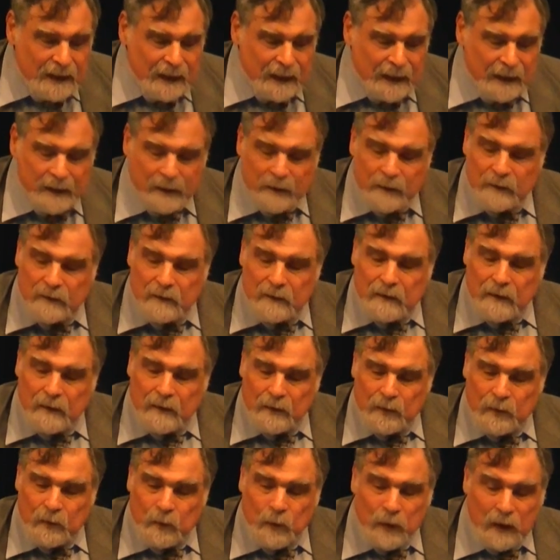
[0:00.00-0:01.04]
And
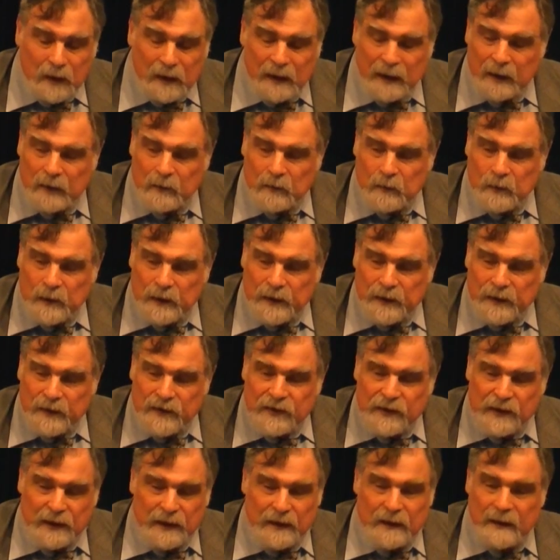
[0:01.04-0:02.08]
on the one hand, we could
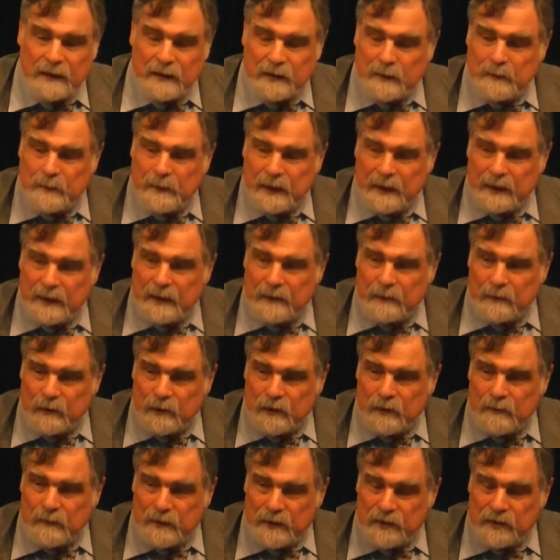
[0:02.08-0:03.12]
say that the bilateral
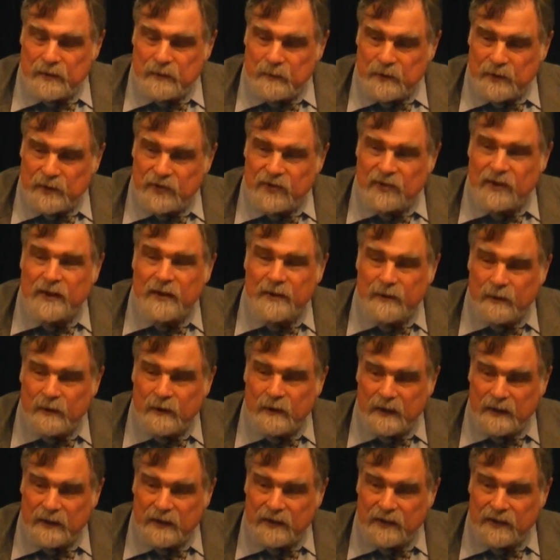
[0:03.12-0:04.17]
commission was
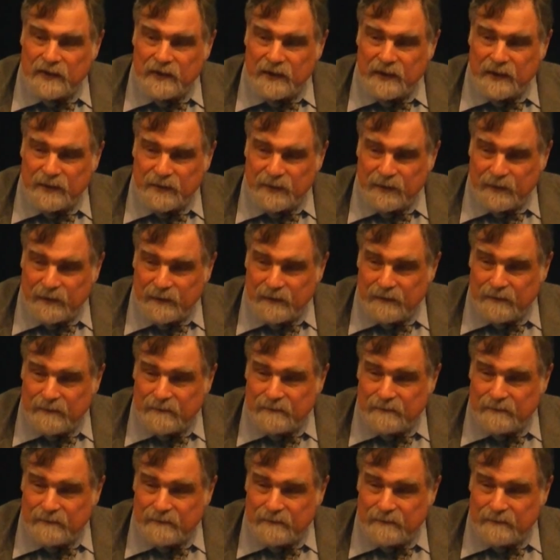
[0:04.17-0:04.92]
singularly successful